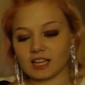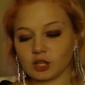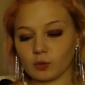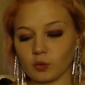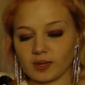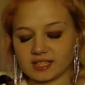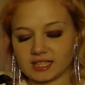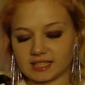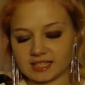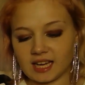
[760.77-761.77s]
you will whisk
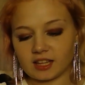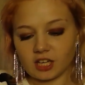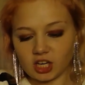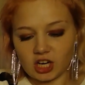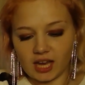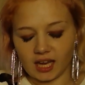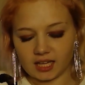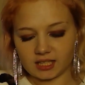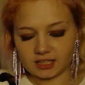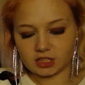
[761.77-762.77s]
it together, and
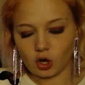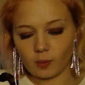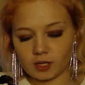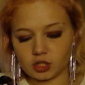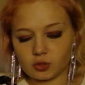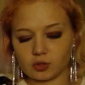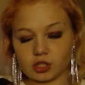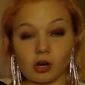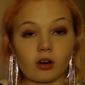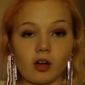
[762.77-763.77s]
it's going to
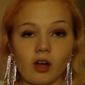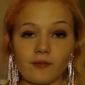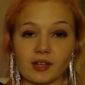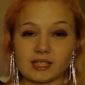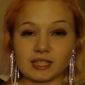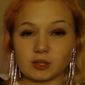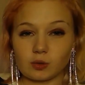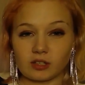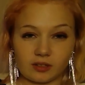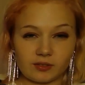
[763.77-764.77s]
start off as a sort
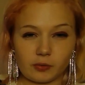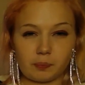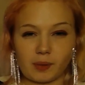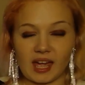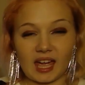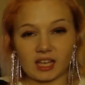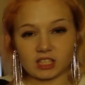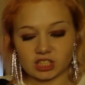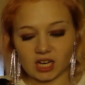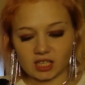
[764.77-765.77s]
of beige
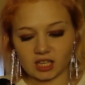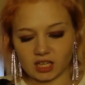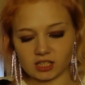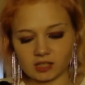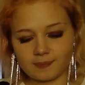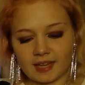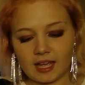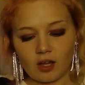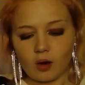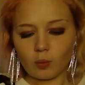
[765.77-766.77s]
kind of color.
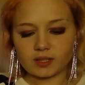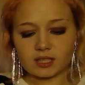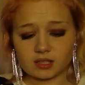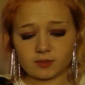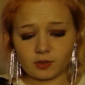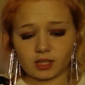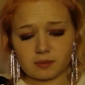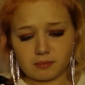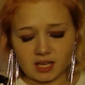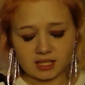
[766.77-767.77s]
Once it is fully
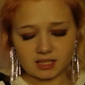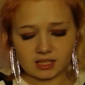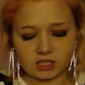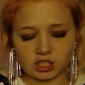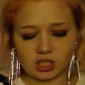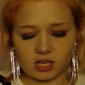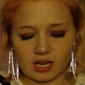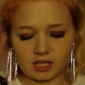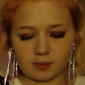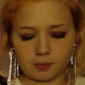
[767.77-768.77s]
mixed, it should
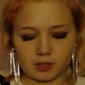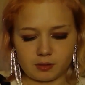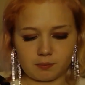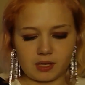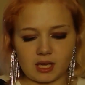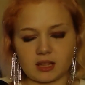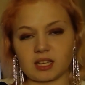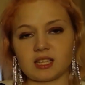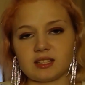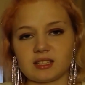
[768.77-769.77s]
end up being the
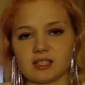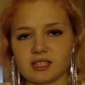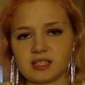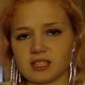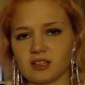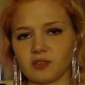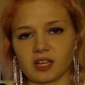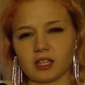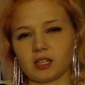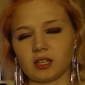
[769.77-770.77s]
consistency of like
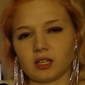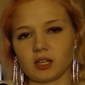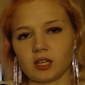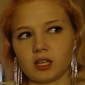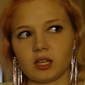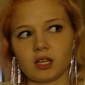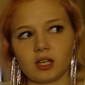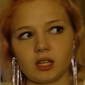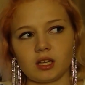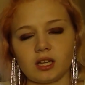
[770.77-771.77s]

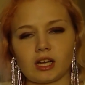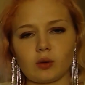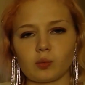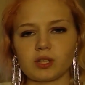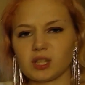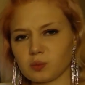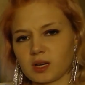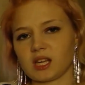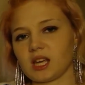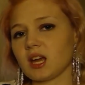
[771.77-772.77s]
a really
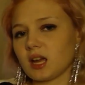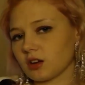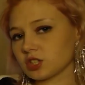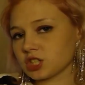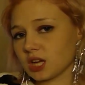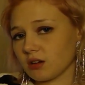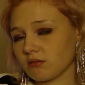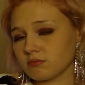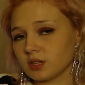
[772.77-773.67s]
runny hair gel,